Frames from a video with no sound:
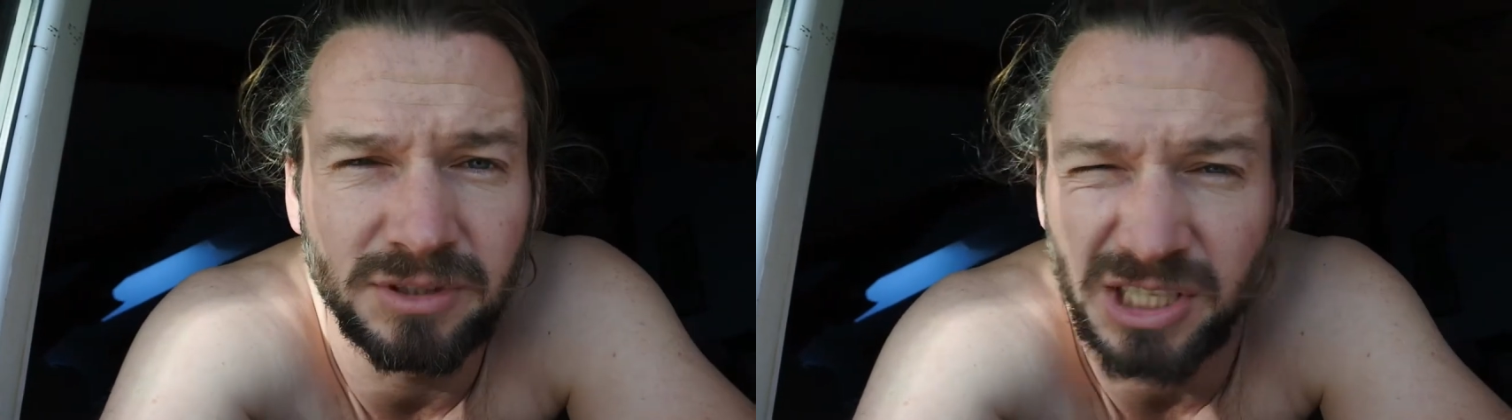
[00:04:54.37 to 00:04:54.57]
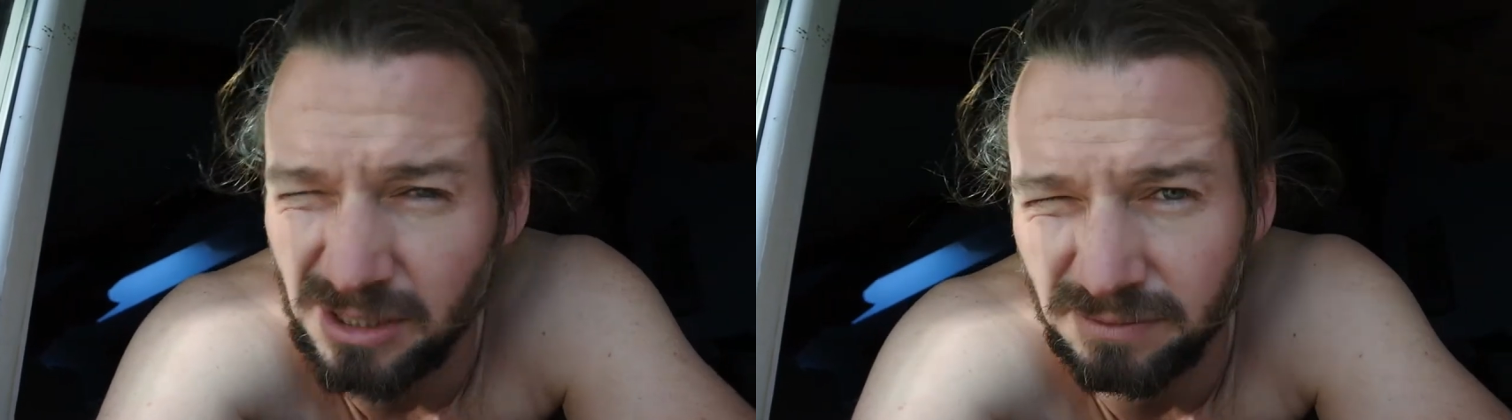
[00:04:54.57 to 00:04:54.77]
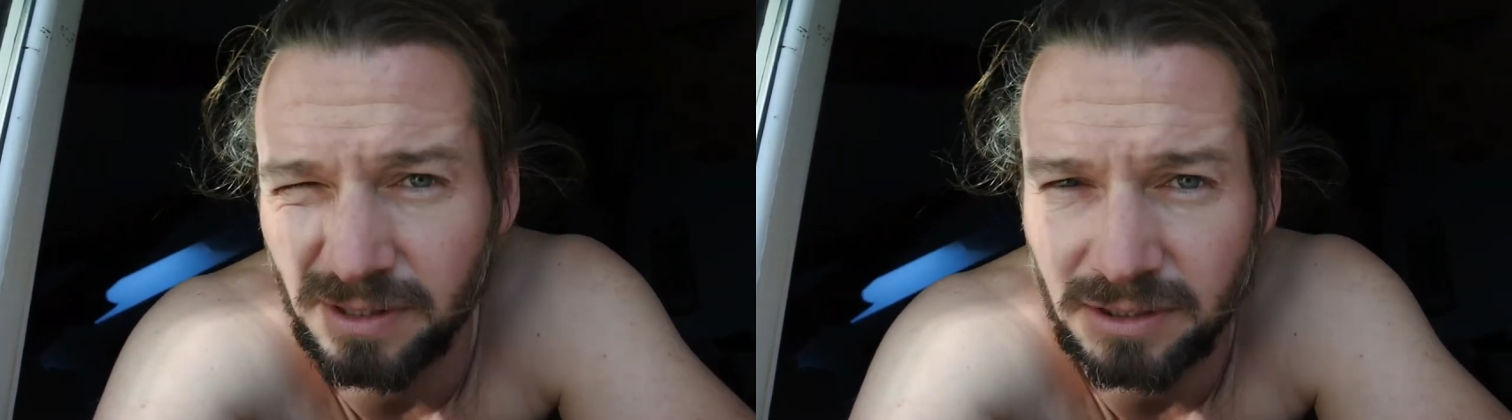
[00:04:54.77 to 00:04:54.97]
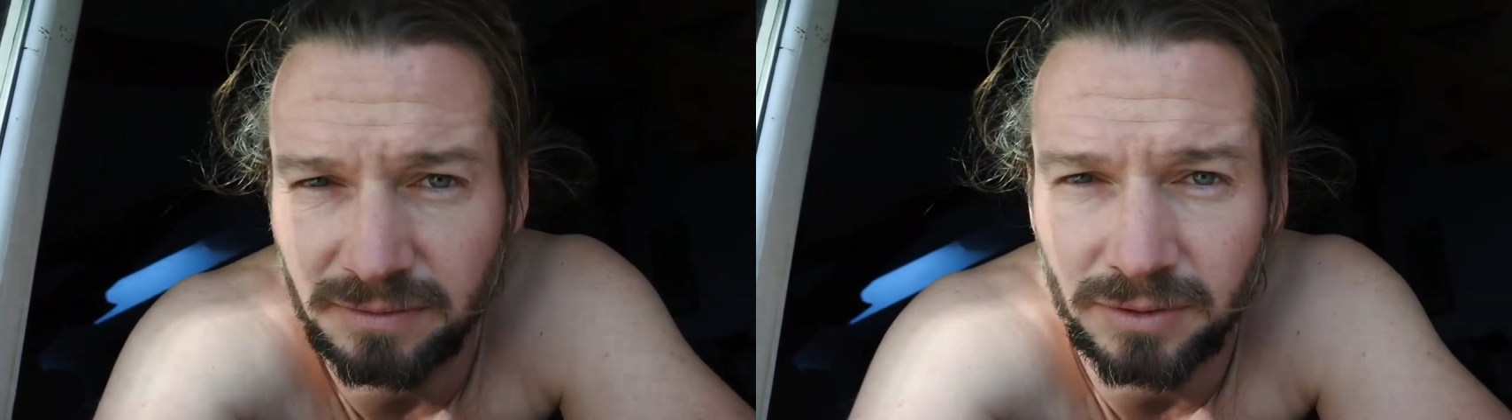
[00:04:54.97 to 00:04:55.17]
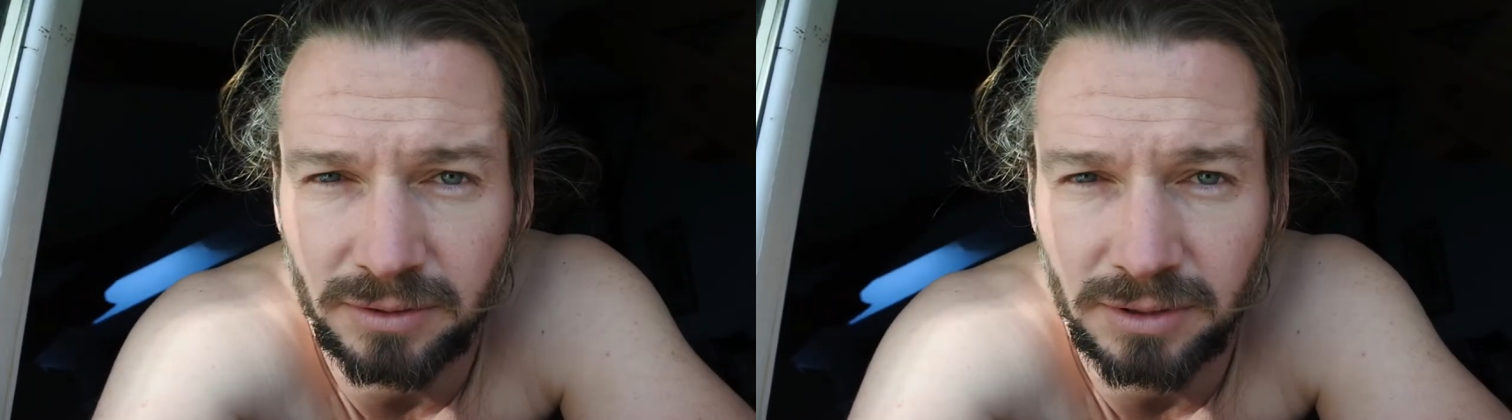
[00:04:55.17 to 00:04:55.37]
Jazz
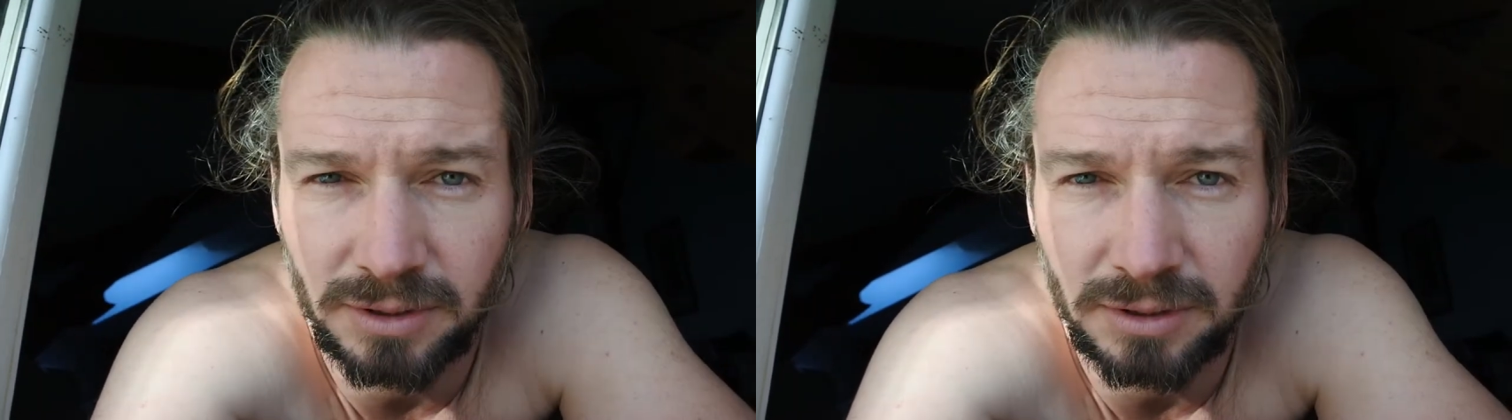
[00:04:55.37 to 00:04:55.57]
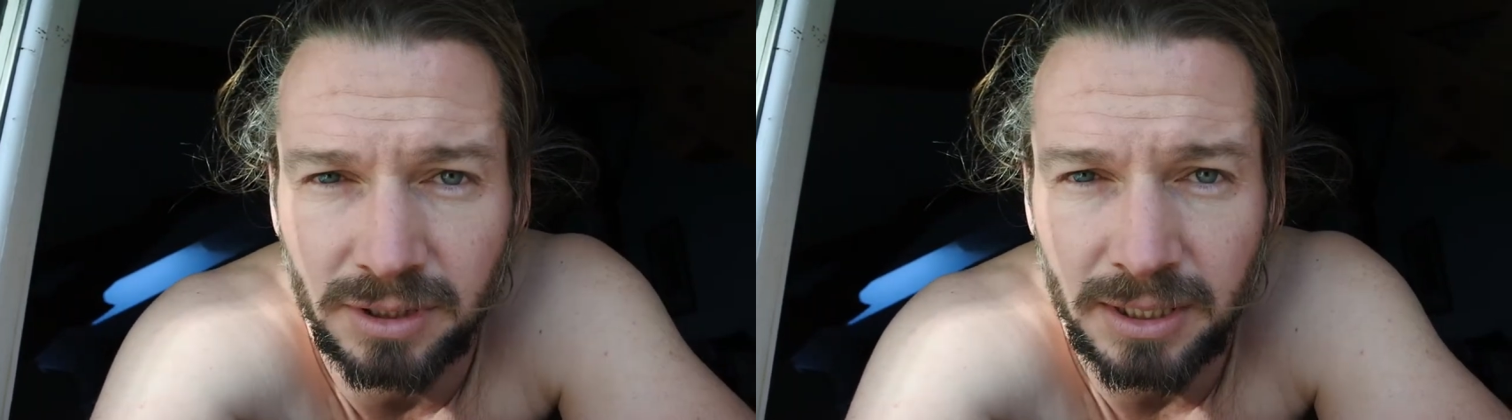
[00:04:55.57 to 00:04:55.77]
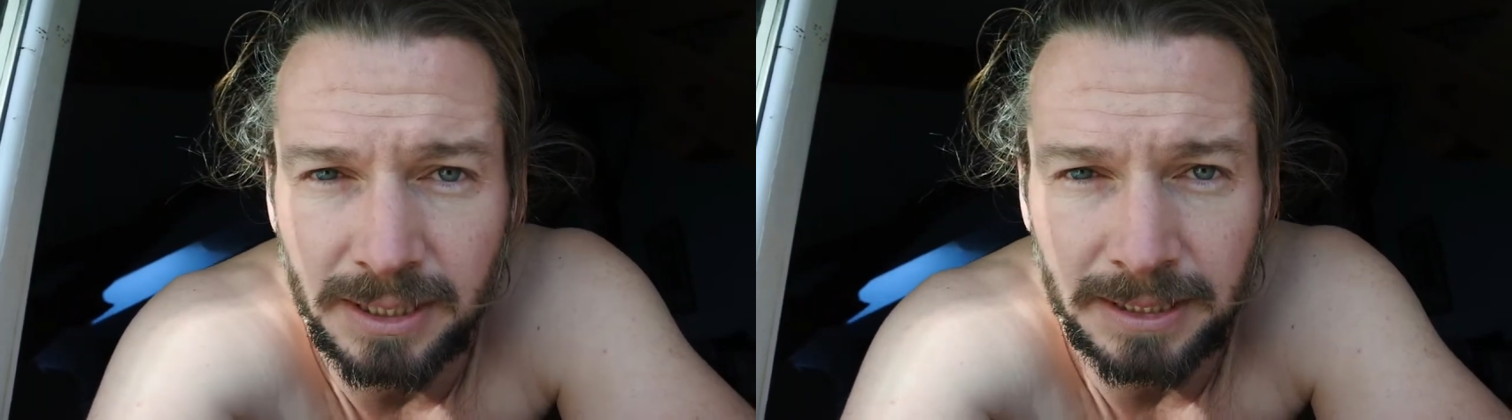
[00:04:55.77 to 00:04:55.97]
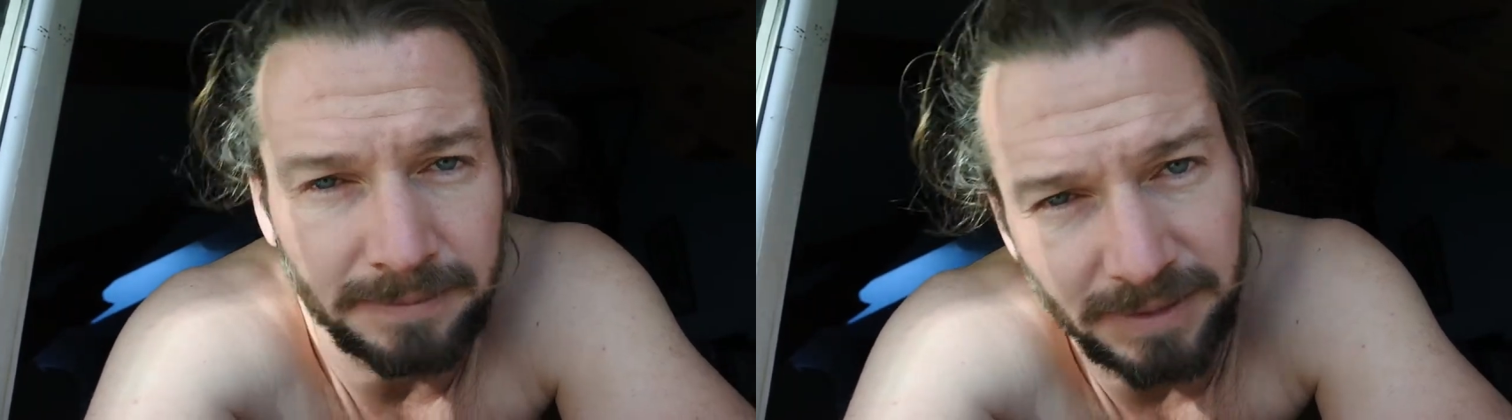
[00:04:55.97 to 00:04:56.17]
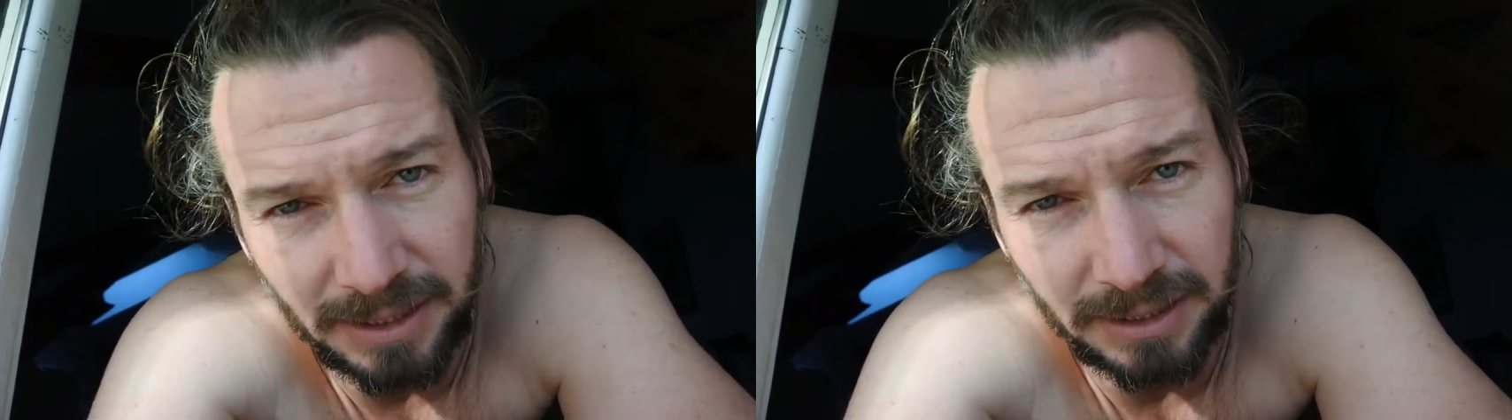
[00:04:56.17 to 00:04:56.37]
festivals and
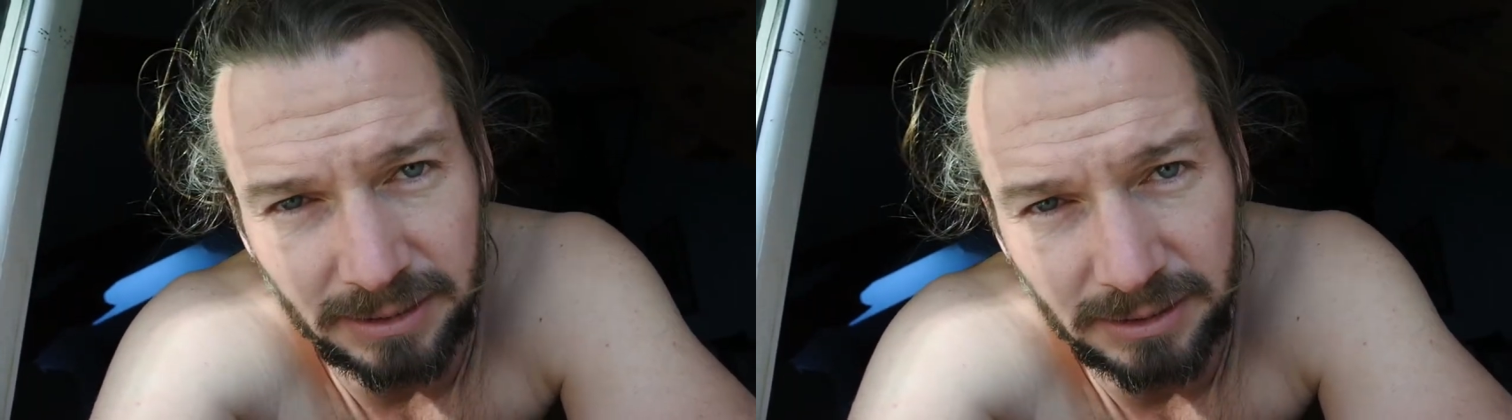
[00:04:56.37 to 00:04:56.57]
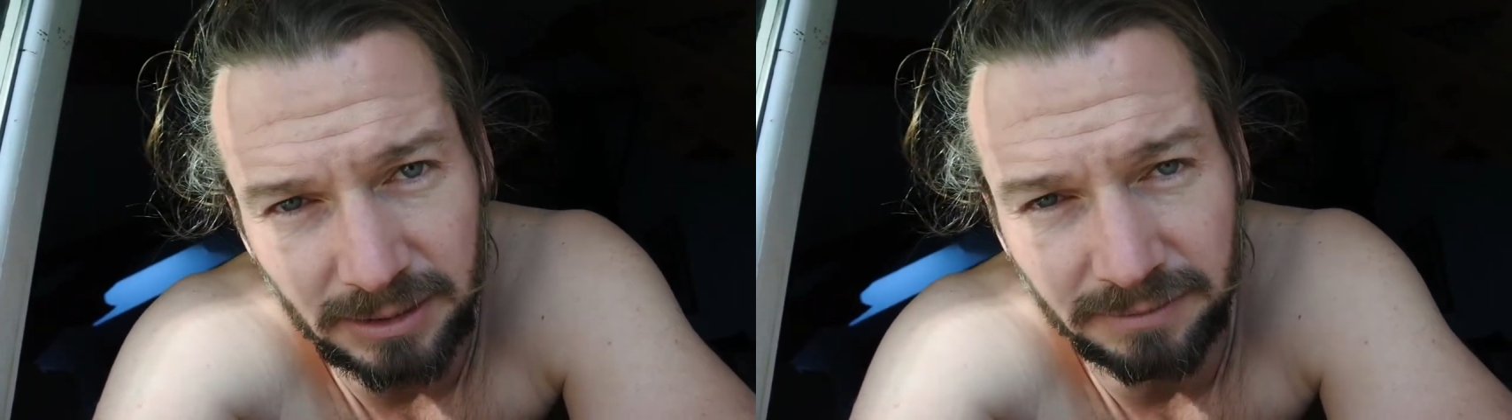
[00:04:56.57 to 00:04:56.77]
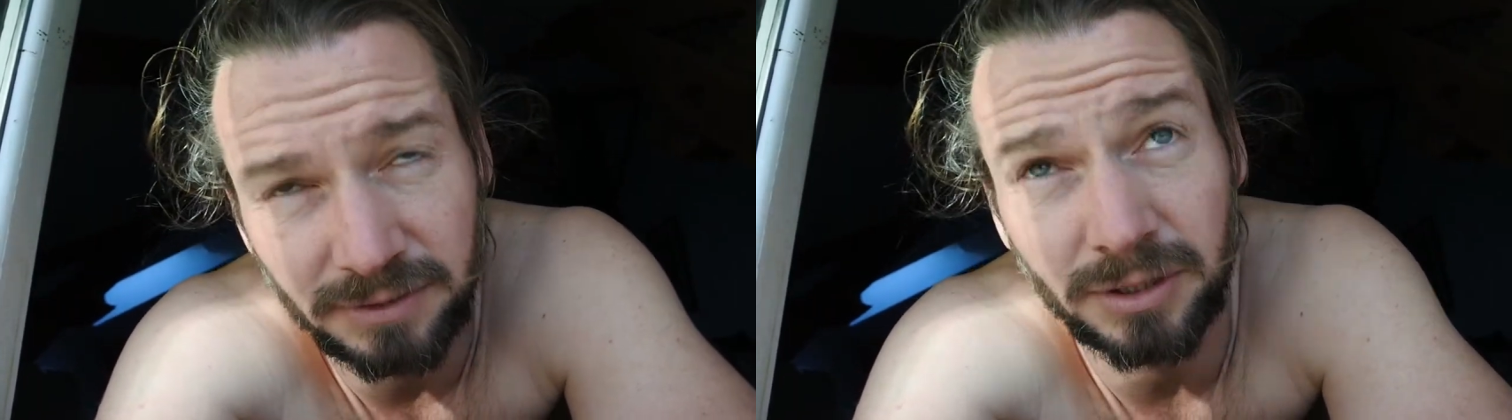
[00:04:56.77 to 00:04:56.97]
that kind of stuff.